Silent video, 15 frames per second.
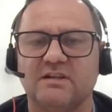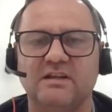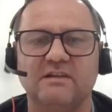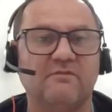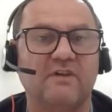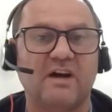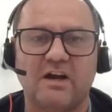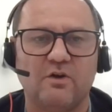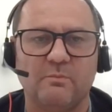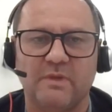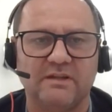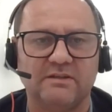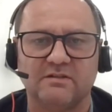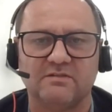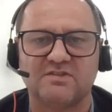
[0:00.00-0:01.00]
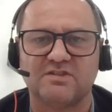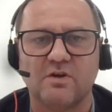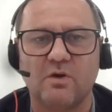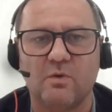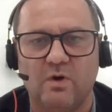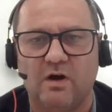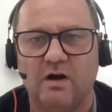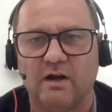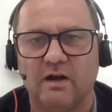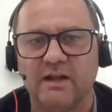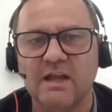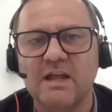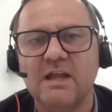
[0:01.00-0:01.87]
environment, and so on,